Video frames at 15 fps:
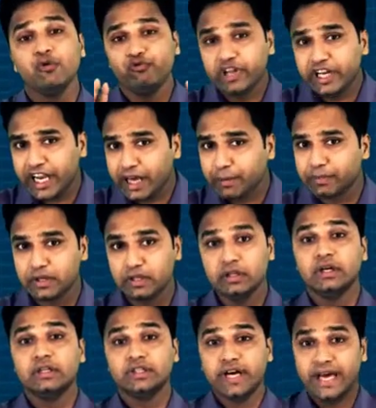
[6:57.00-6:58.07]
We
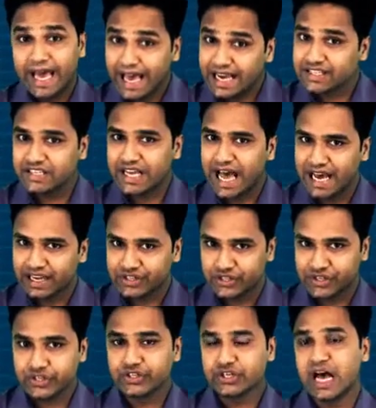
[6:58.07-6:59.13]
label the
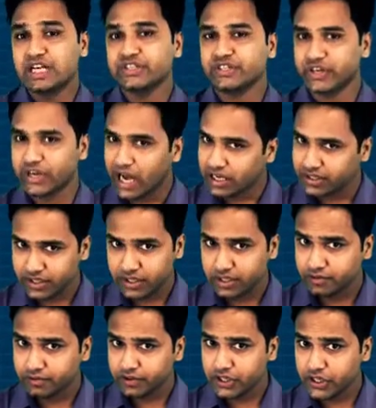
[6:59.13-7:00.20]
x-axis as class
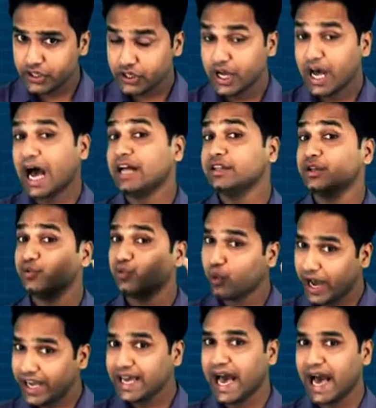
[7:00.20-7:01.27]
intervals and the
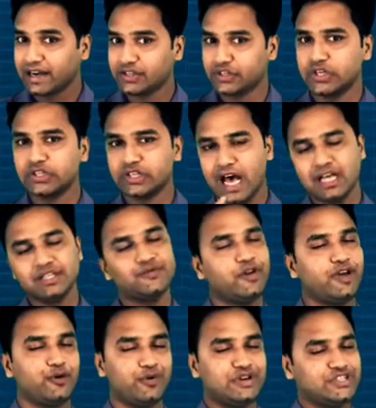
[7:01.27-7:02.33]
y-axis as
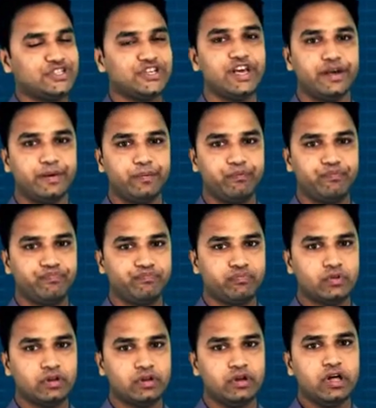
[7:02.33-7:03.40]
frequency.
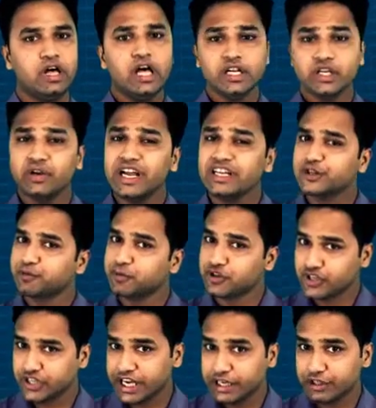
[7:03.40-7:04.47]
Now let's
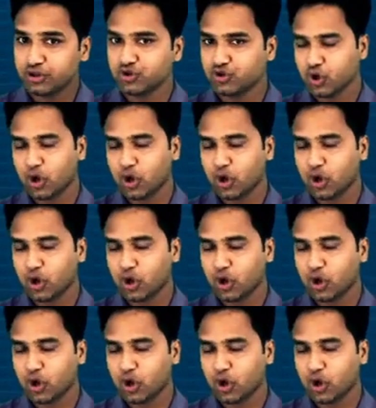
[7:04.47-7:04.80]
proceed to